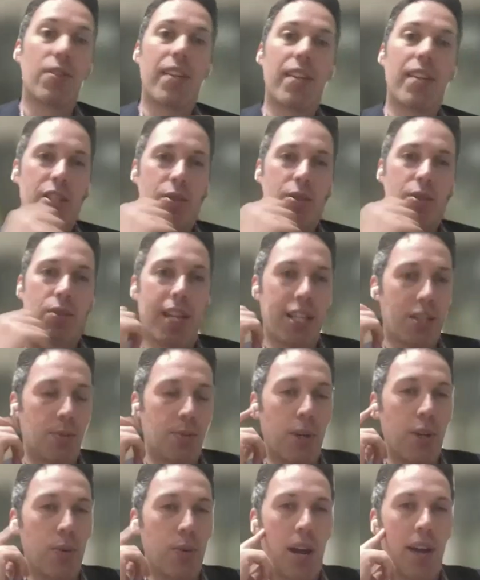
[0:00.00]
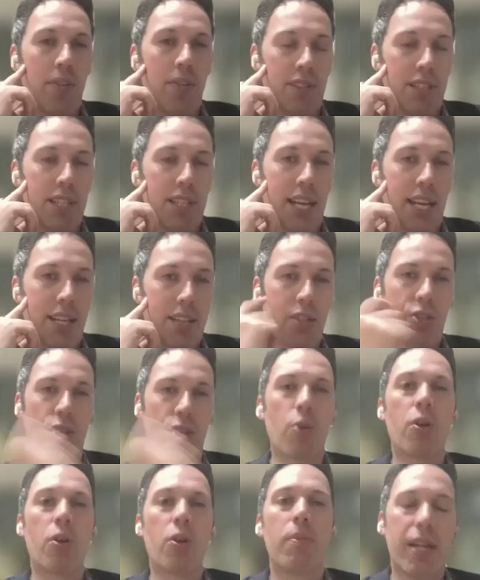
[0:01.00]
So that's that's what you often get. They're
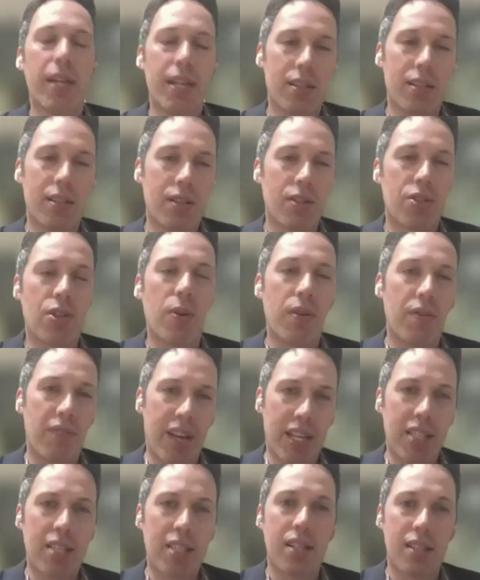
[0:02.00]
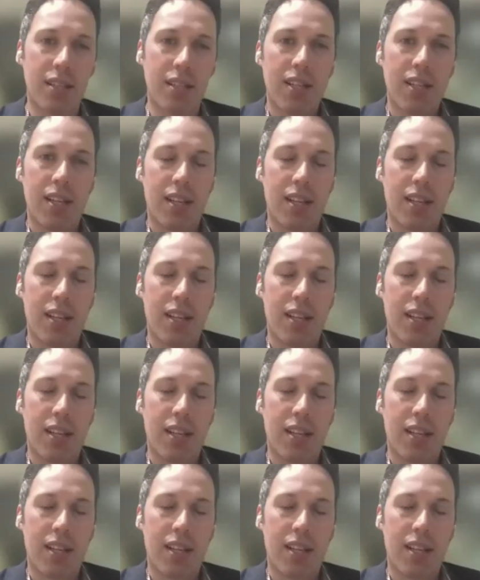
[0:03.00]
so committed, they're so invested